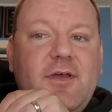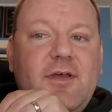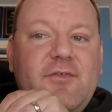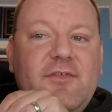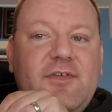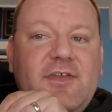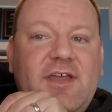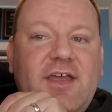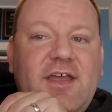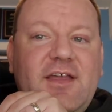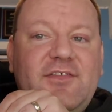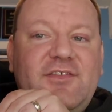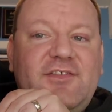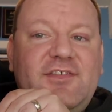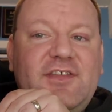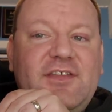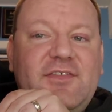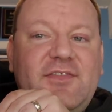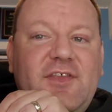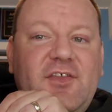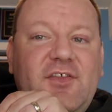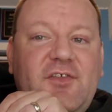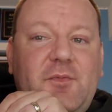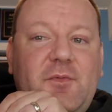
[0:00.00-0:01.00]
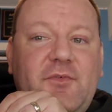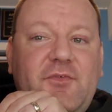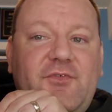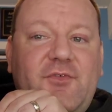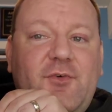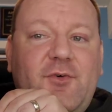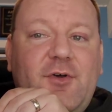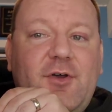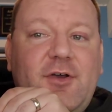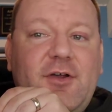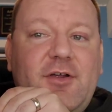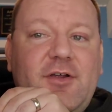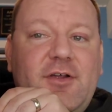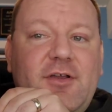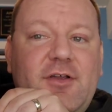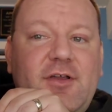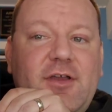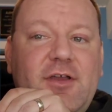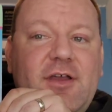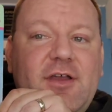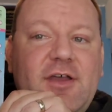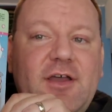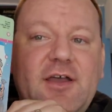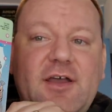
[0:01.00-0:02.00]
You guys seen this before?
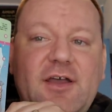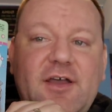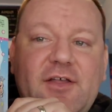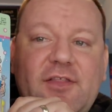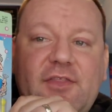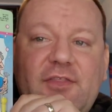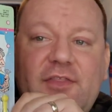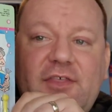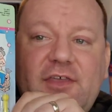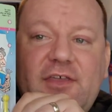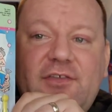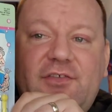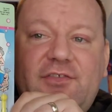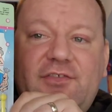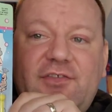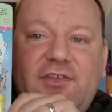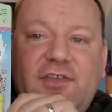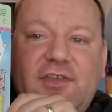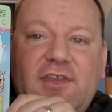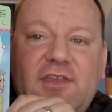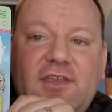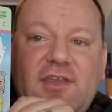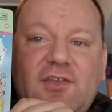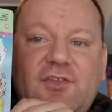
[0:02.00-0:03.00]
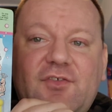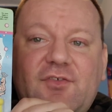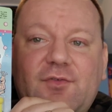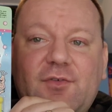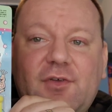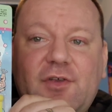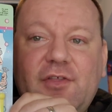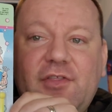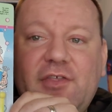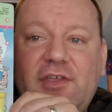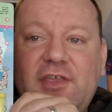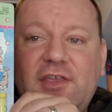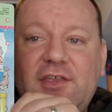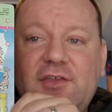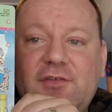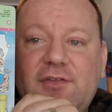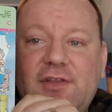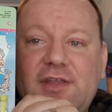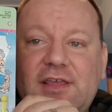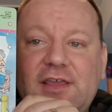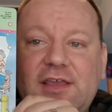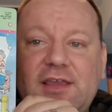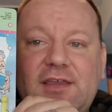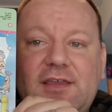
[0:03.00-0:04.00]
This is really
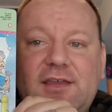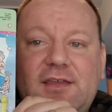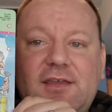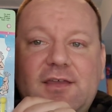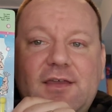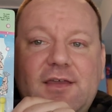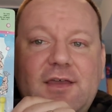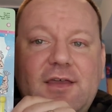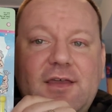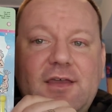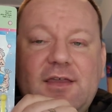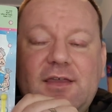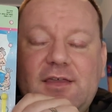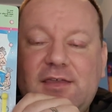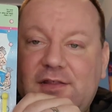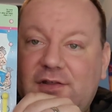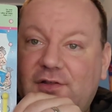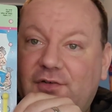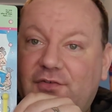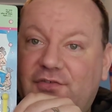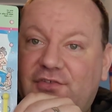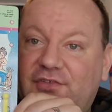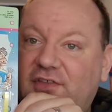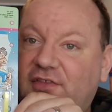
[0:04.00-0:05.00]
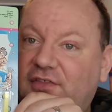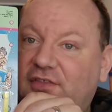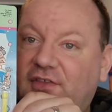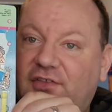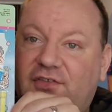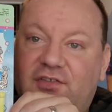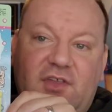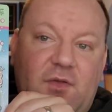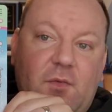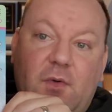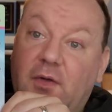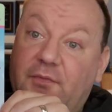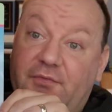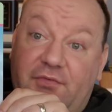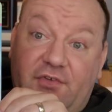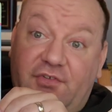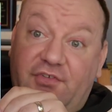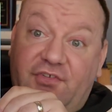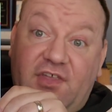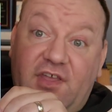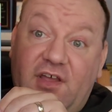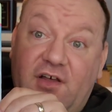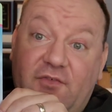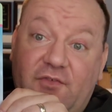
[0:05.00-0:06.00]
unique. You don't see these come up for
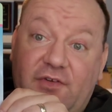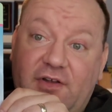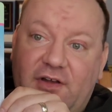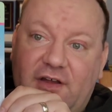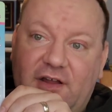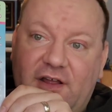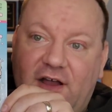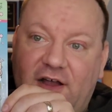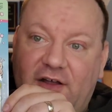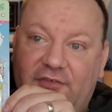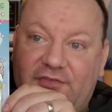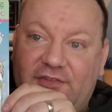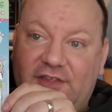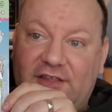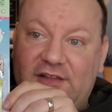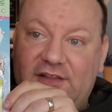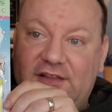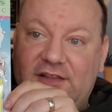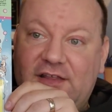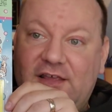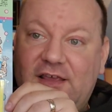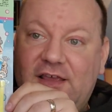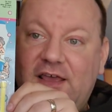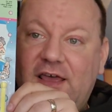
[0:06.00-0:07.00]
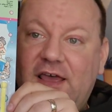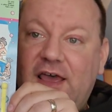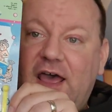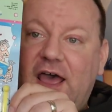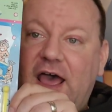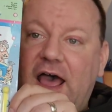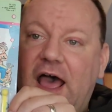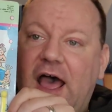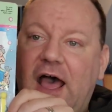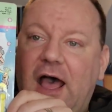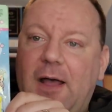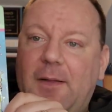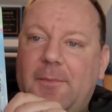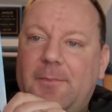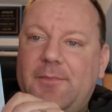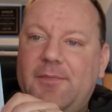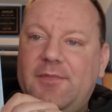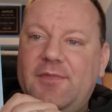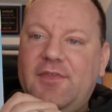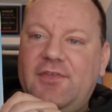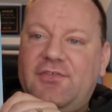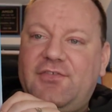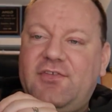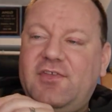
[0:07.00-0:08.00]
sale very often.
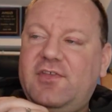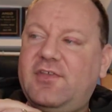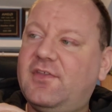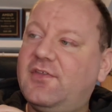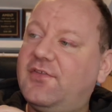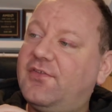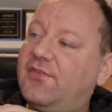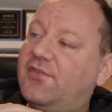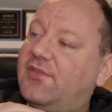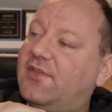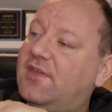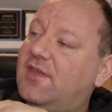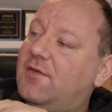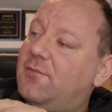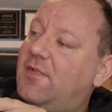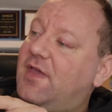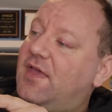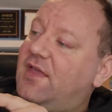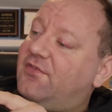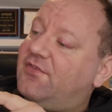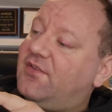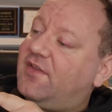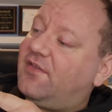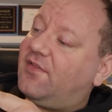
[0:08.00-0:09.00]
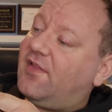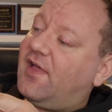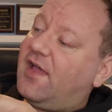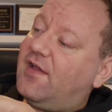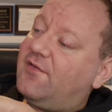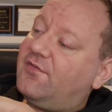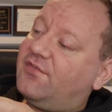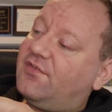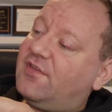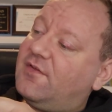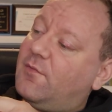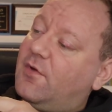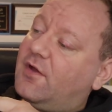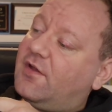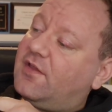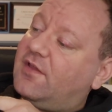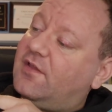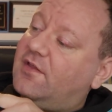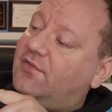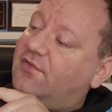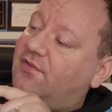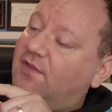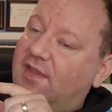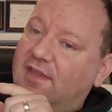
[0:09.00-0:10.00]
This is the Amazing Live Sea
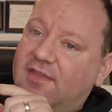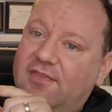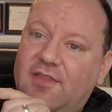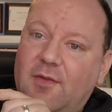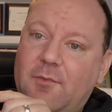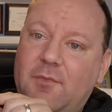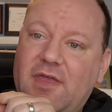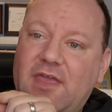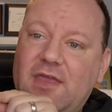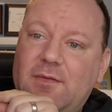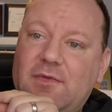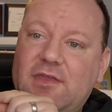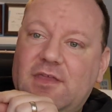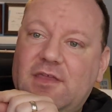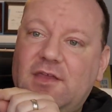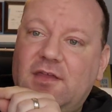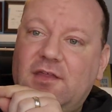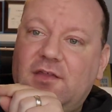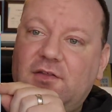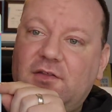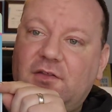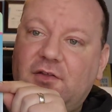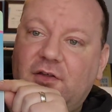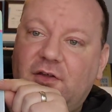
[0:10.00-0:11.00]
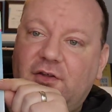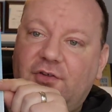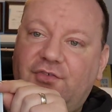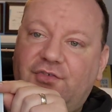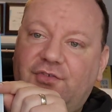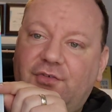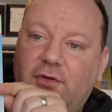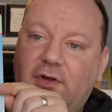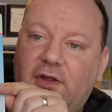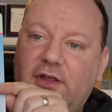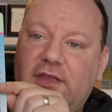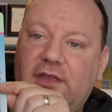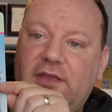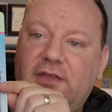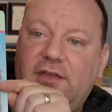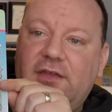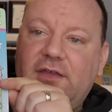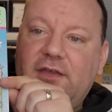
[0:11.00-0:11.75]
Monkeys in the Baby Nursery.